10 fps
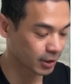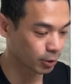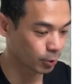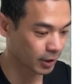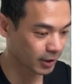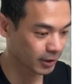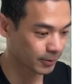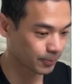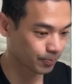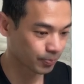on OK.
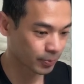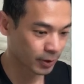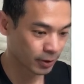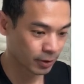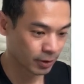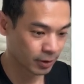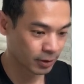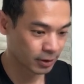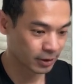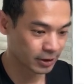
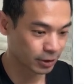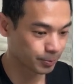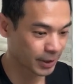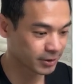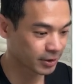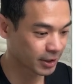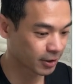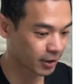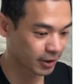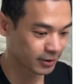Little pencil
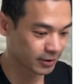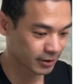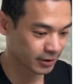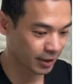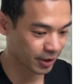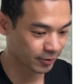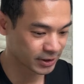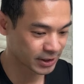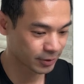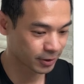icon. Now you have the
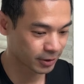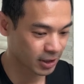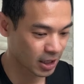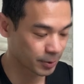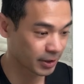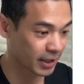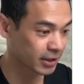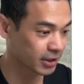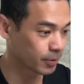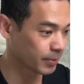secret. Copy
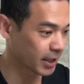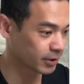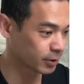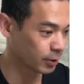that. Come back to